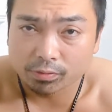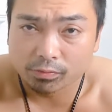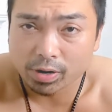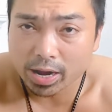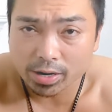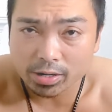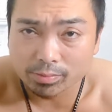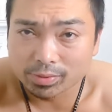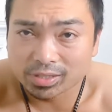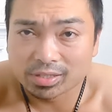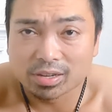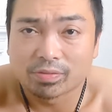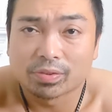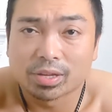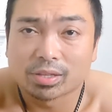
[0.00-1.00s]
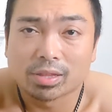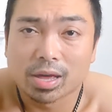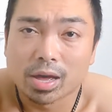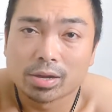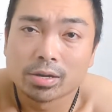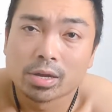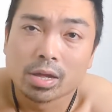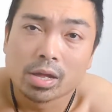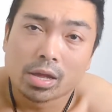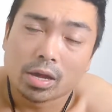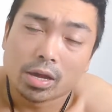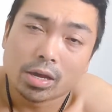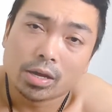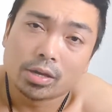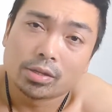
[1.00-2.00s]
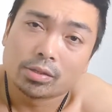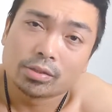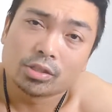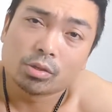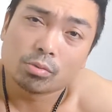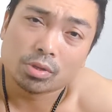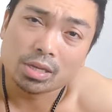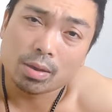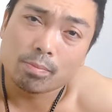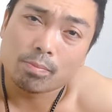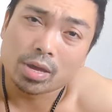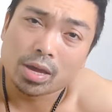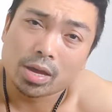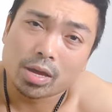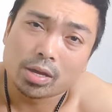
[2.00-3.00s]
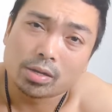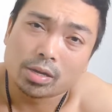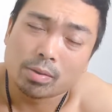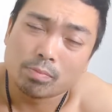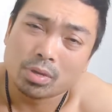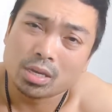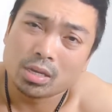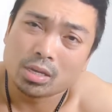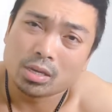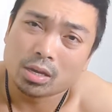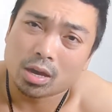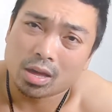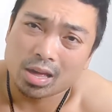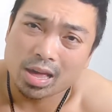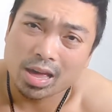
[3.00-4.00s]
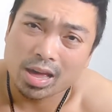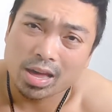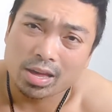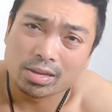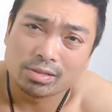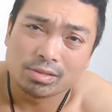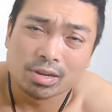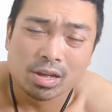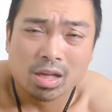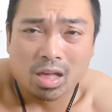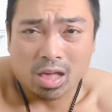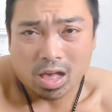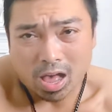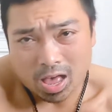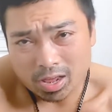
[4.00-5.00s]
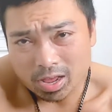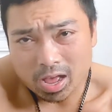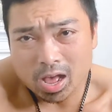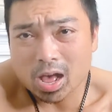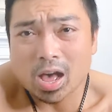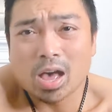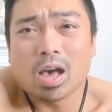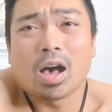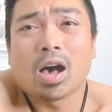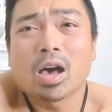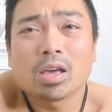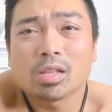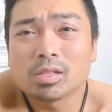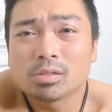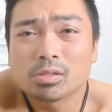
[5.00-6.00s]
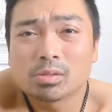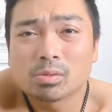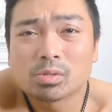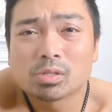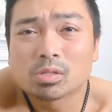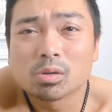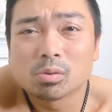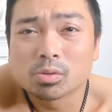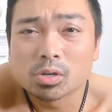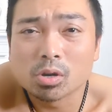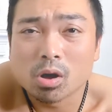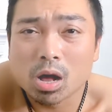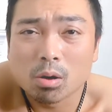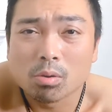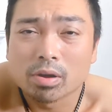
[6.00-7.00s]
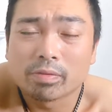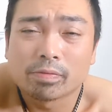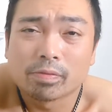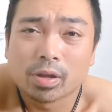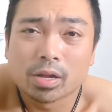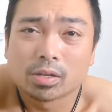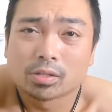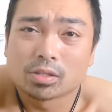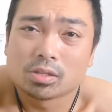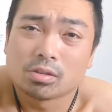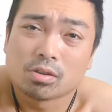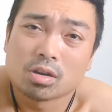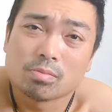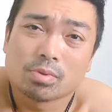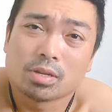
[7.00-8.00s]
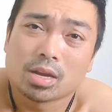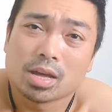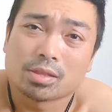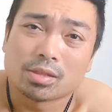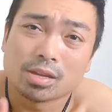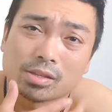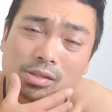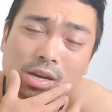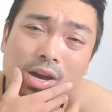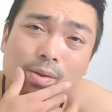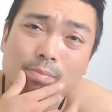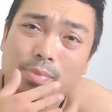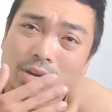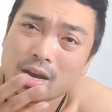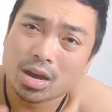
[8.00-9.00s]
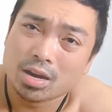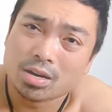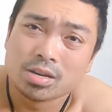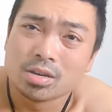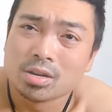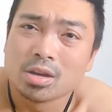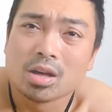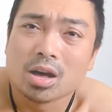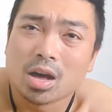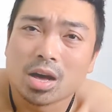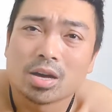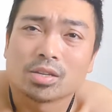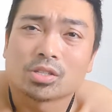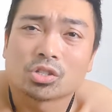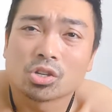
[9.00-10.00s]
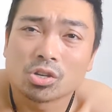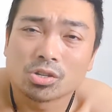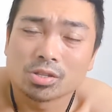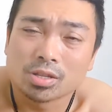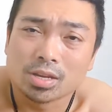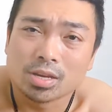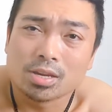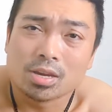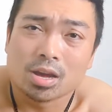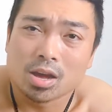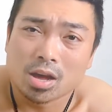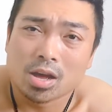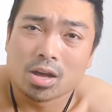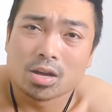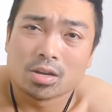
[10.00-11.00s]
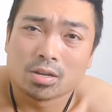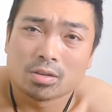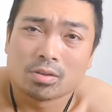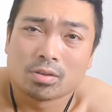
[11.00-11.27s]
random stuff like that. And she would get mad at me, and I, I, I don't know how I felt, you know, I mean, at that time, but I, I certainly uh,